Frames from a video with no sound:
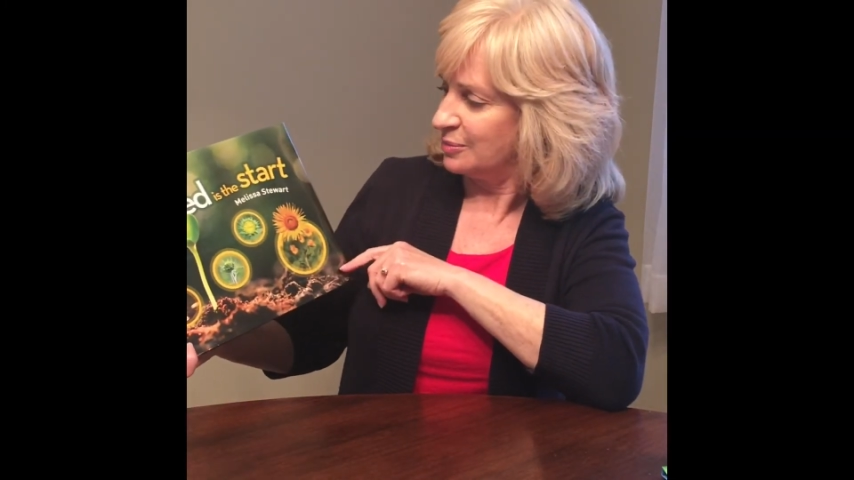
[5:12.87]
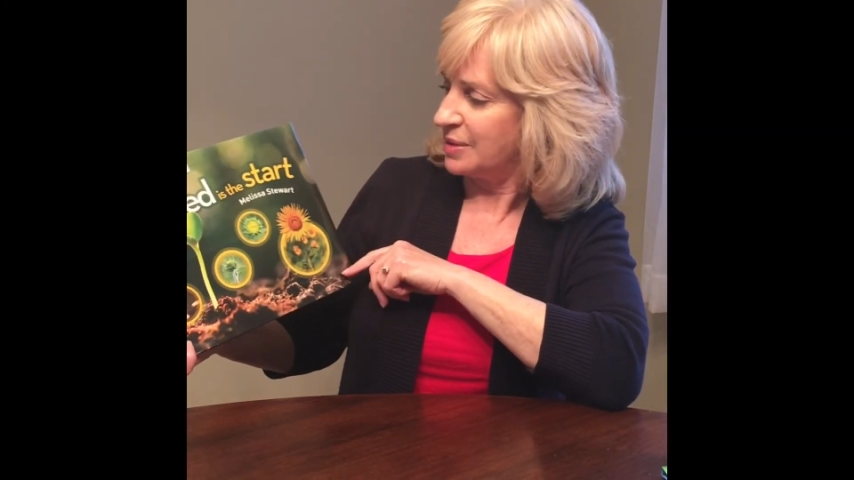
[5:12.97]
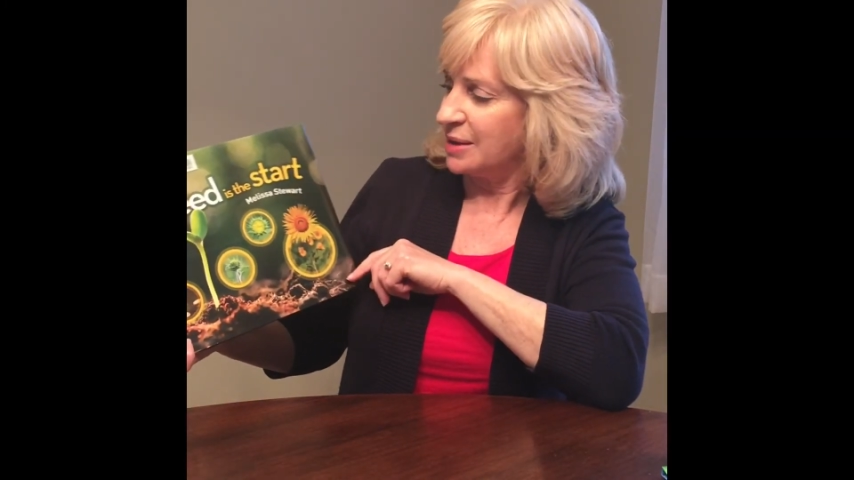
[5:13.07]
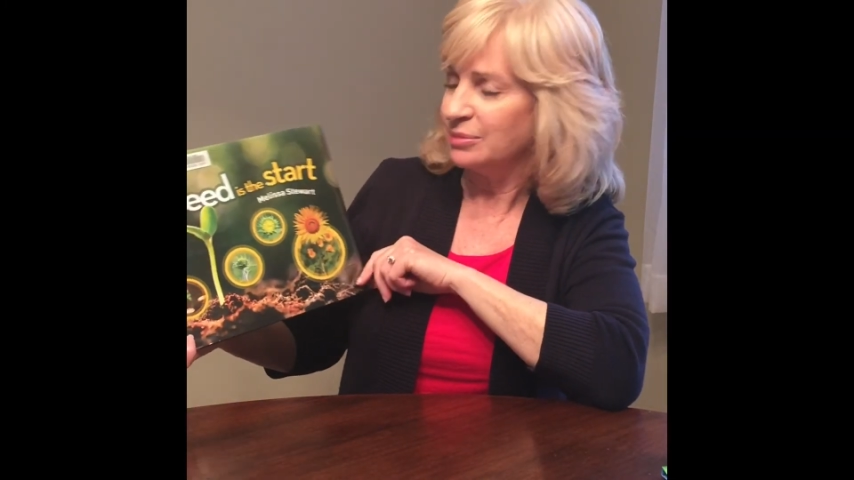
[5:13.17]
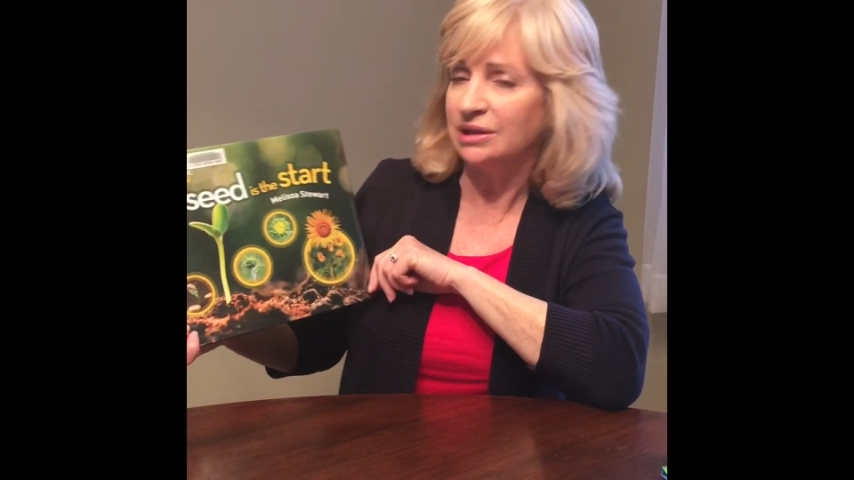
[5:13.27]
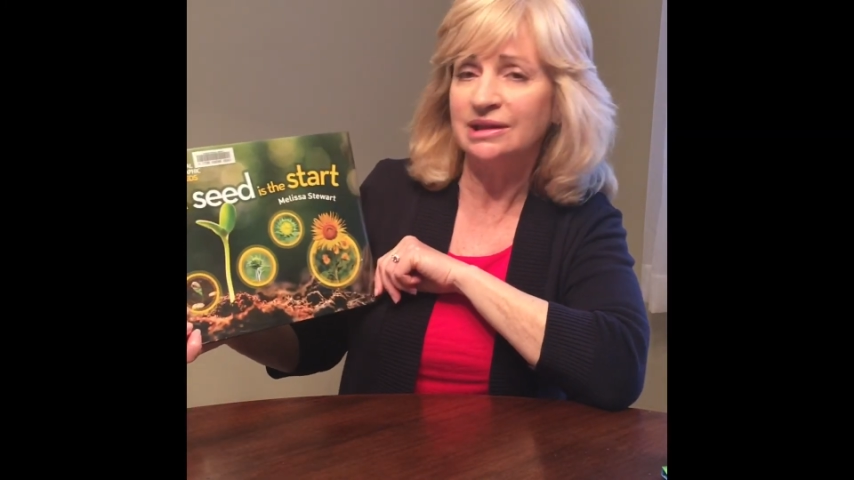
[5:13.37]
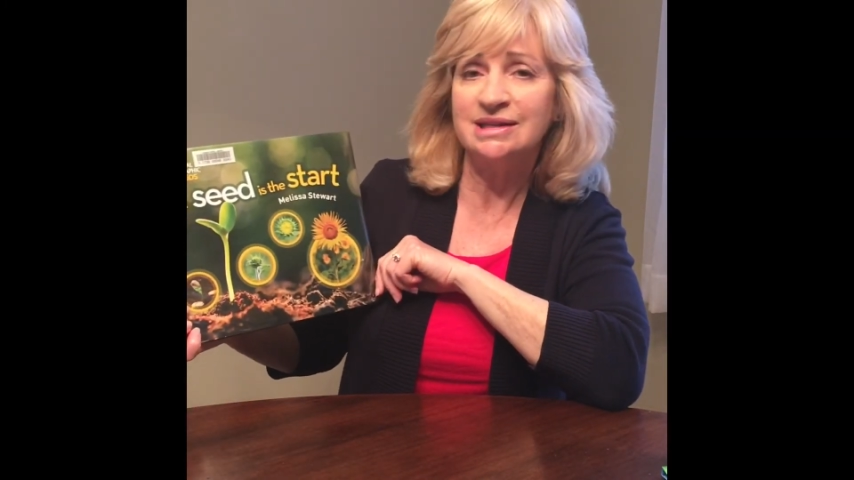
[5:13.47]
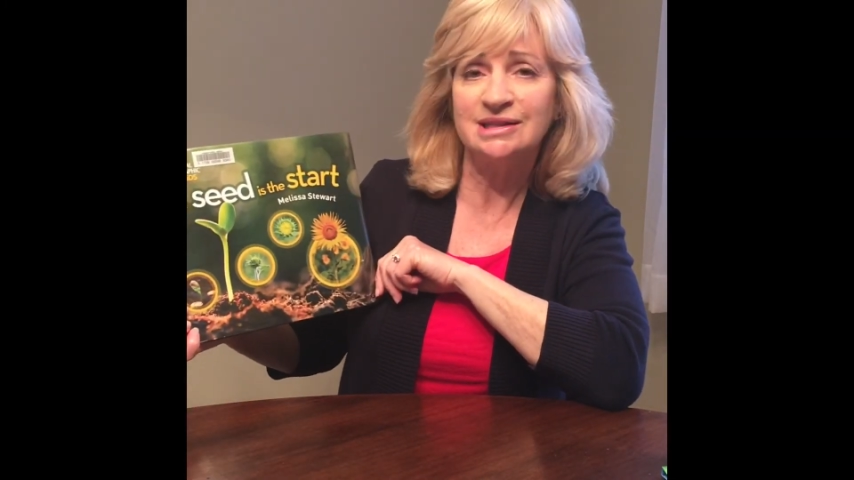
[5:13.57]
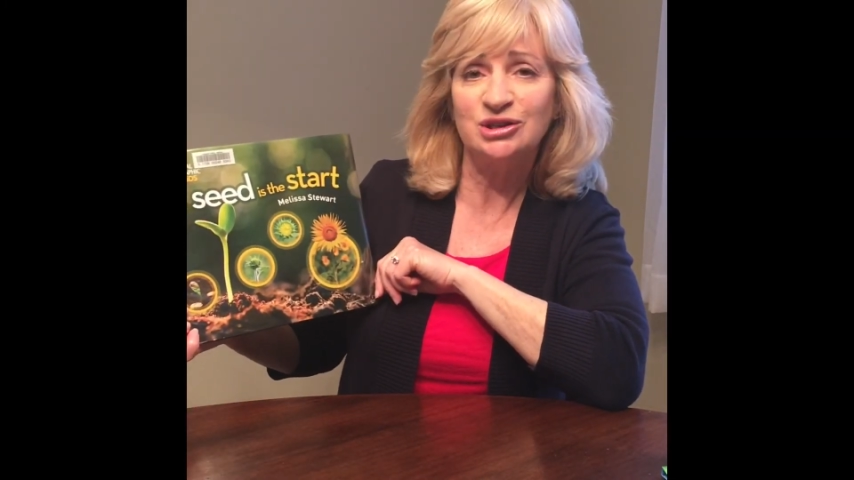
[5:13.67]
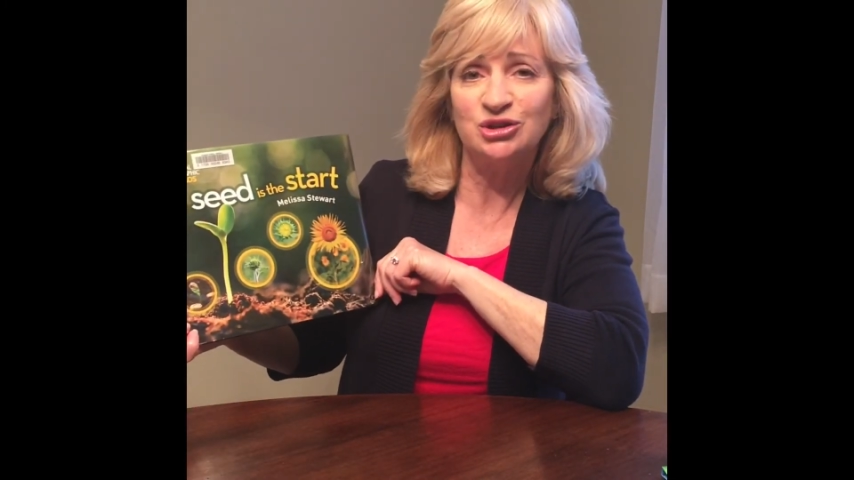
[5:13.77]
by
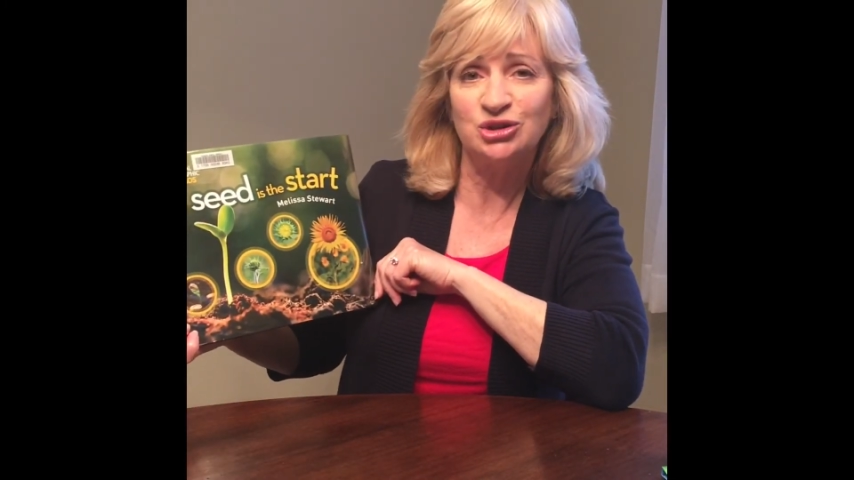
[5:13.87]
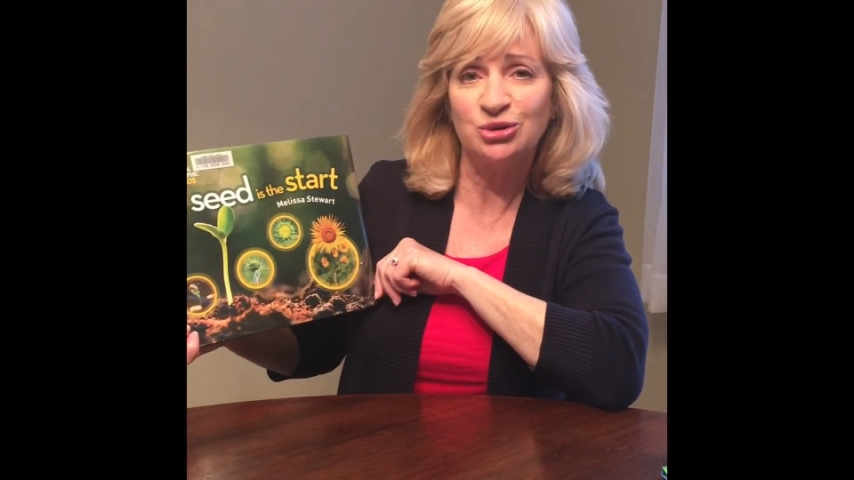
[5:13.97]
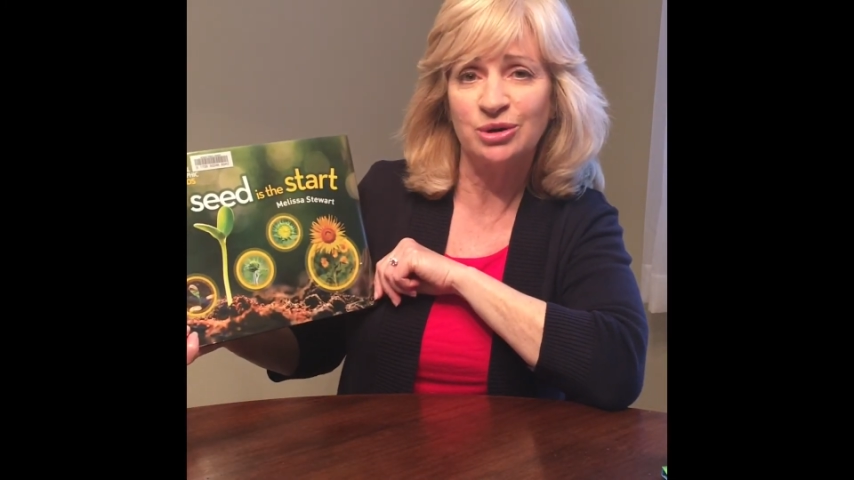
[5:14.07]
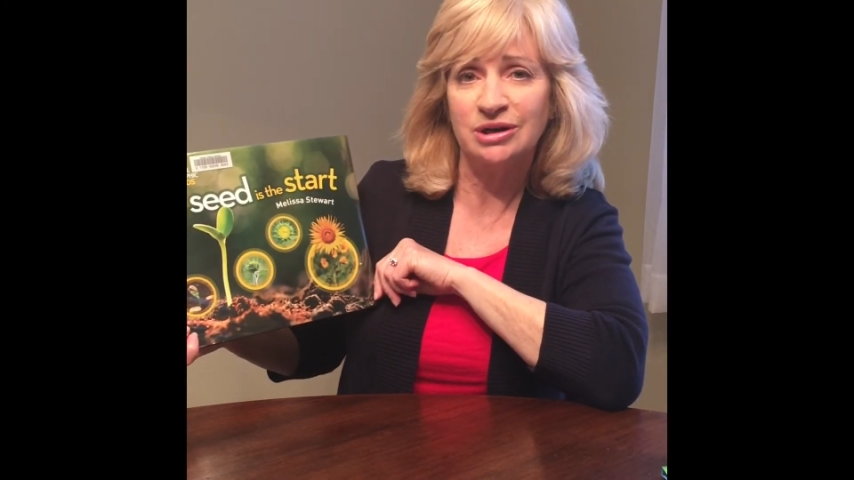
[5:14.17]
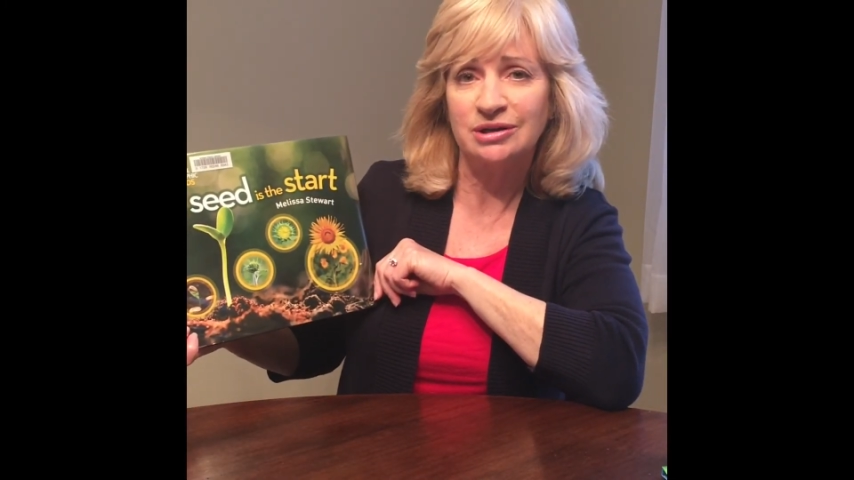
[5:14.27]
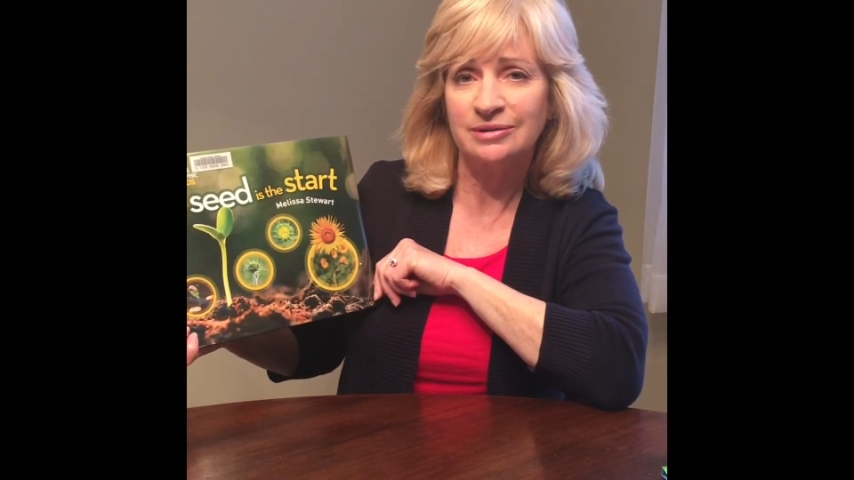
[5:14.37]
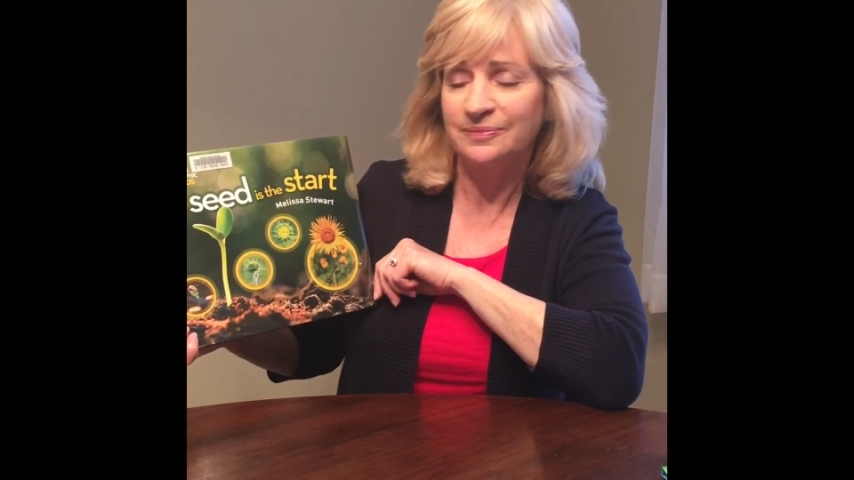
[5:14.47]
Melissa Stewart.